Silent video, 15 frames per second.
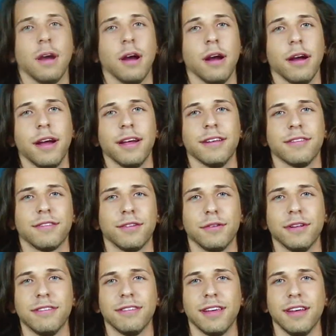Alright, so
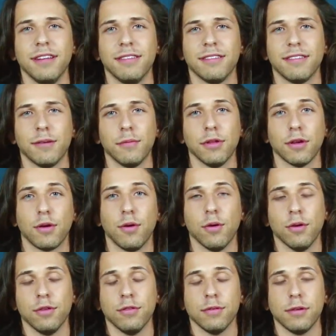let's get into some of the
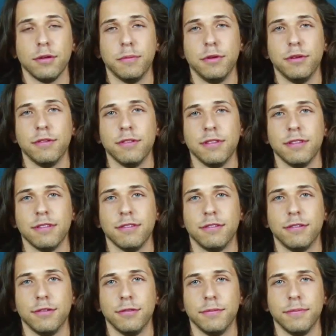chords we're going to be using in this
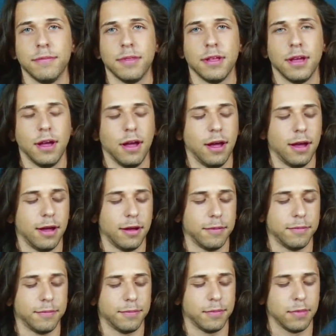tune.
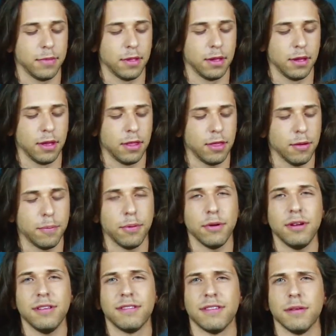They're
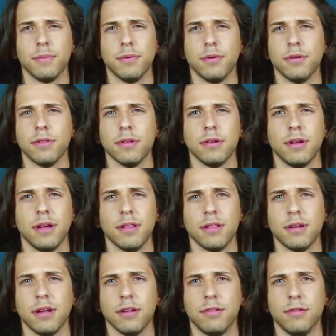pretty simple. They're
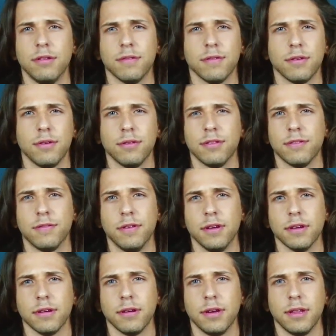not too difficult to
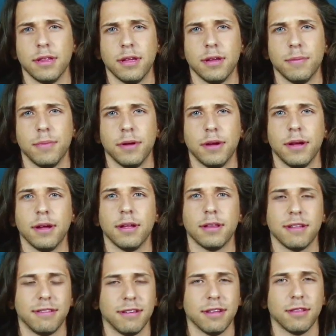finger or anything, but
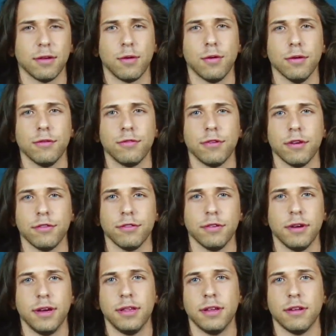let's get the chord structure
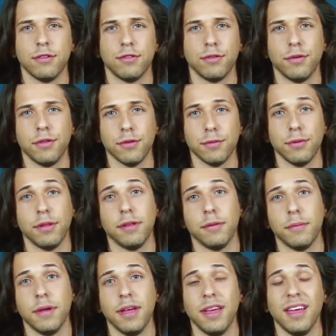and then I'll show you the
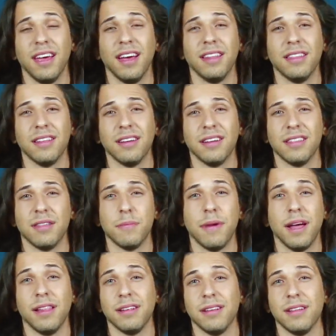rhythm and the
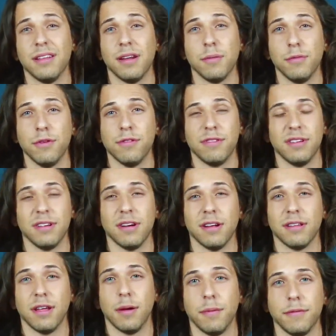melody that I'm using
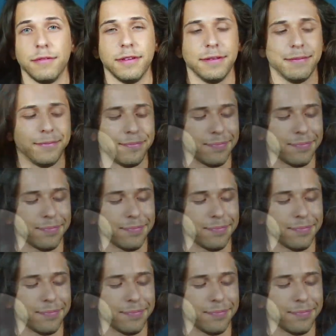on top of it.